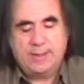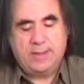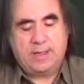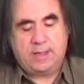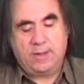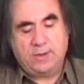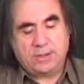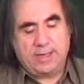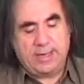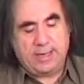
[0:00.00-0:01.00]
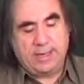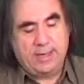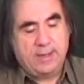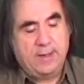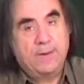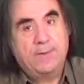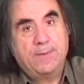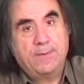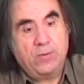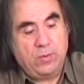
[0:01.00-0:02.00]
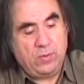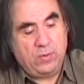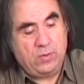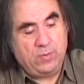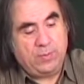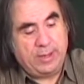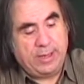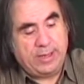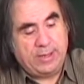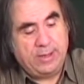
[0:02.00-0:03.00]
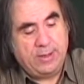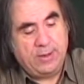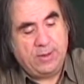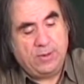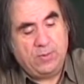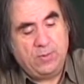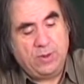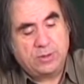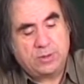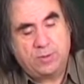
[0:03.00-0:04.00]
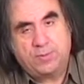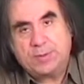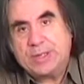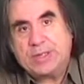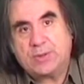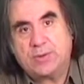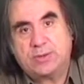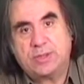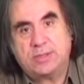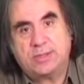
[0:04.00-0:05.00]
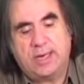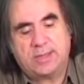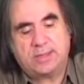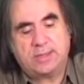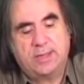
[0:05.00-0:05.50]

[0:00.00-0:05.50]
It looks like black wants to play rook c6,